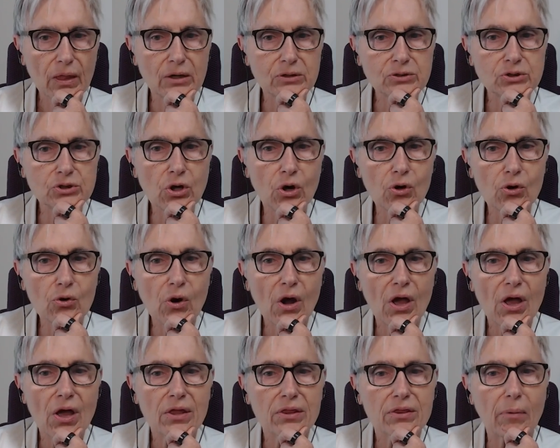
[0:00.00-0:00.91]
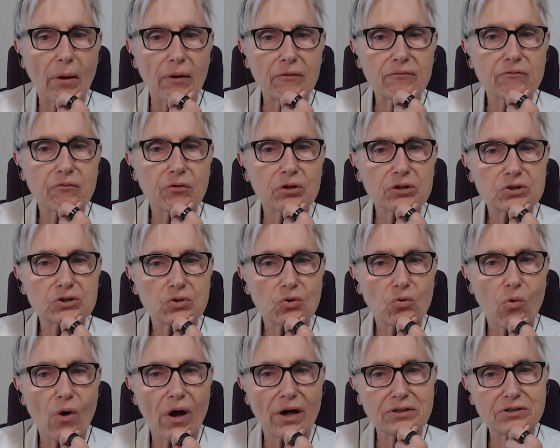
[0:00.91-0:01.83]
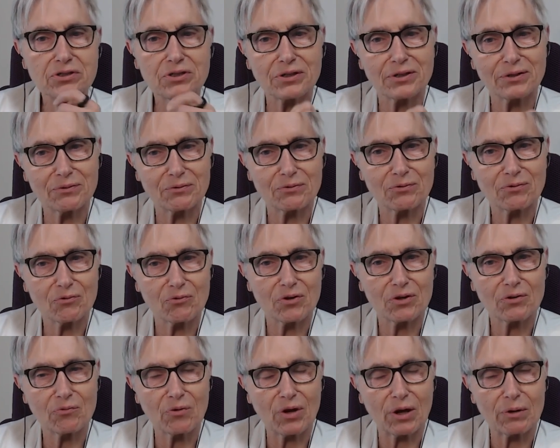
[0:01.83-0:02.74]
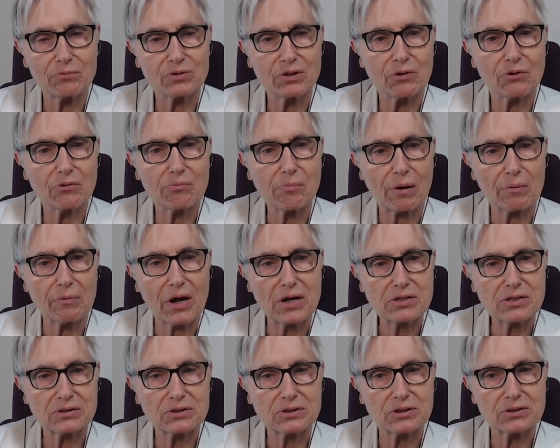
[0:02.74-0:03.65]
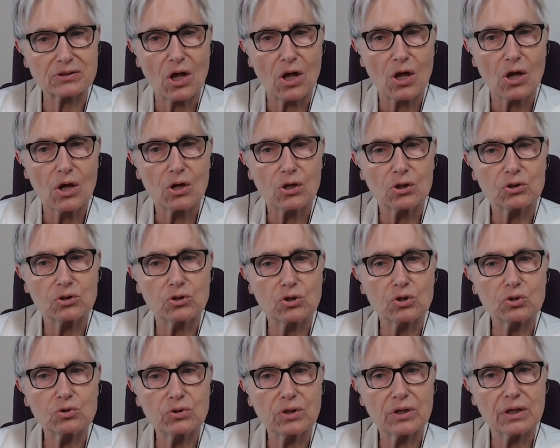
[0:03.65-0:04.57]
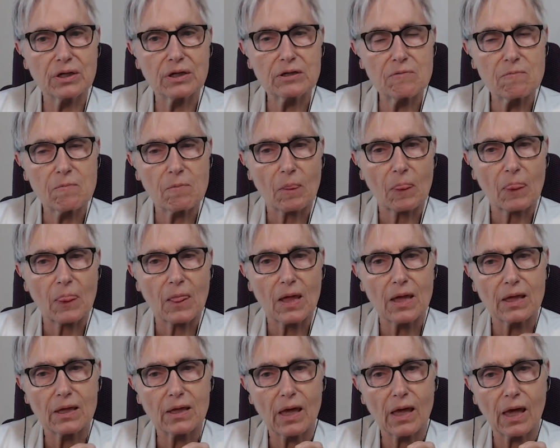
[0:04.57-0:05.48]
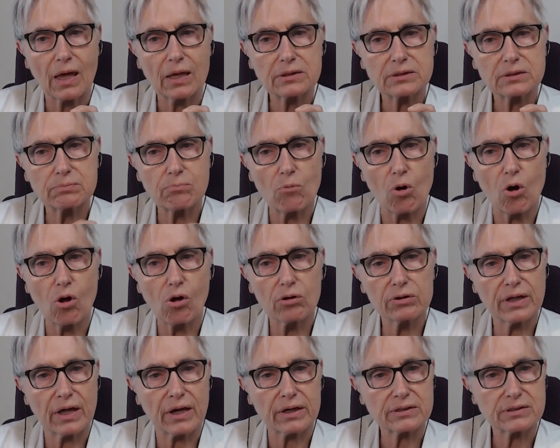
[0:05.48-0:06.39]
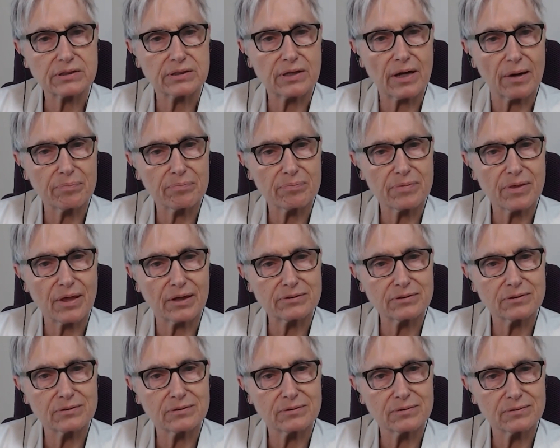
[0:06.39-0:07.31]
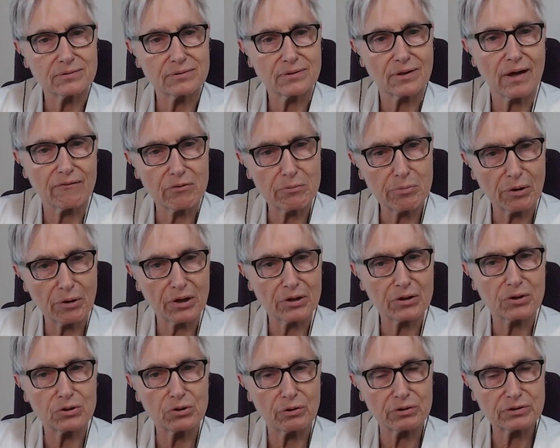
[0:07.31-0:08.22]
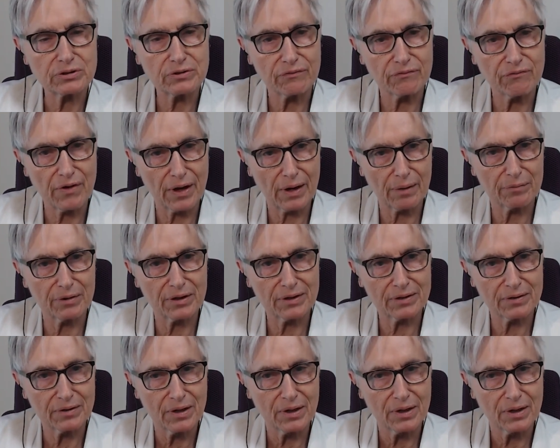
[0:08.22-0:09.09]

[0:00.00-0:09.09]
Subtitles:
So my first question when I'm dealing with my patients is, do you need a small next step that's everybody can do as a family,